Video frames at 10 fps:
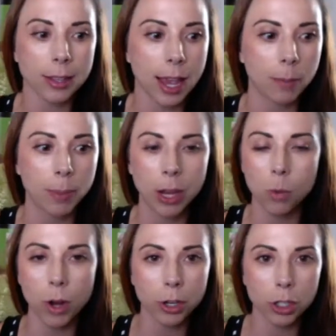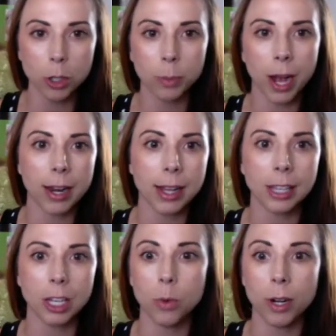like pick 1 or 2 products
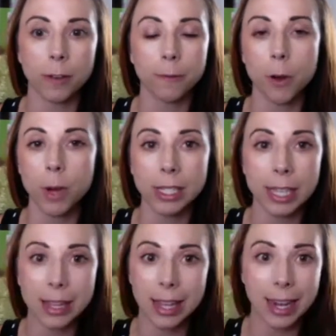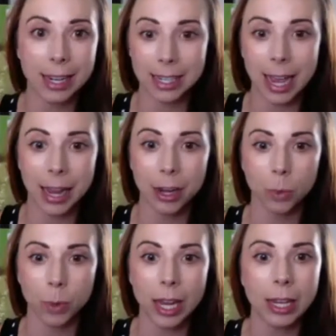that you want to focus on like that entire
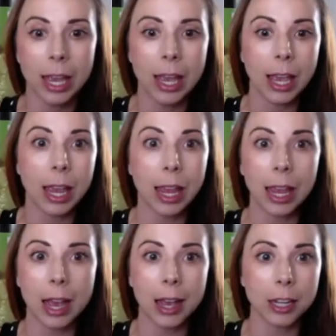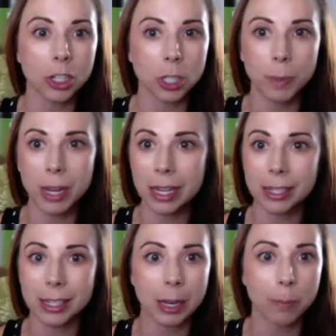week, and just be
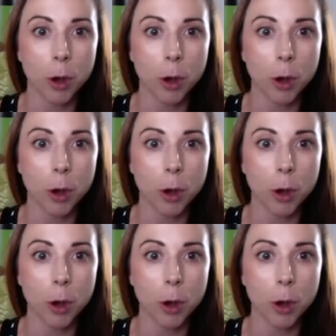consistent.